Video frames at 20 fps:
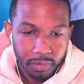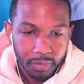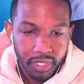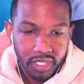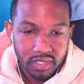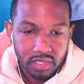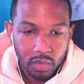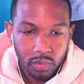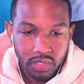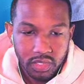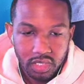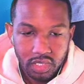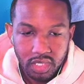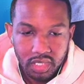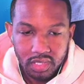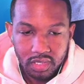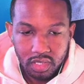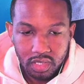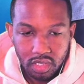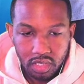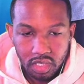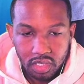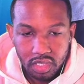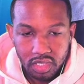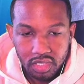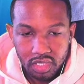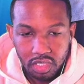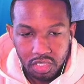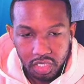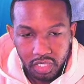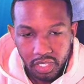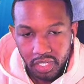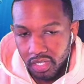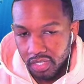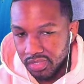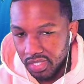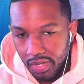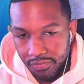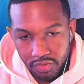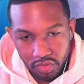monster, which is good. It's a it
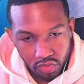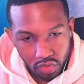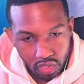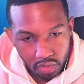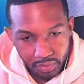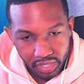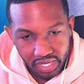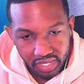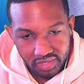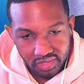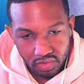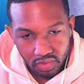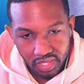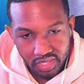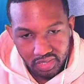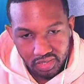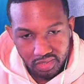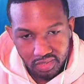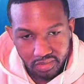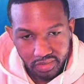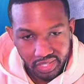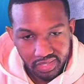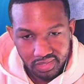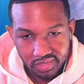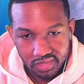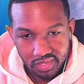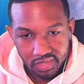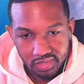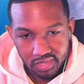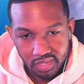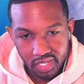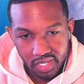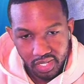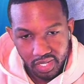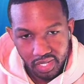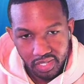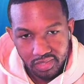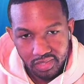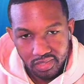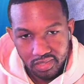doesn't have a drawback, so that's that's decent, I
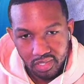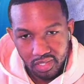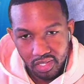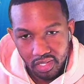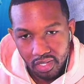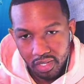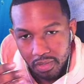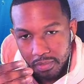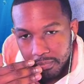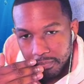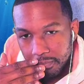guess. Um,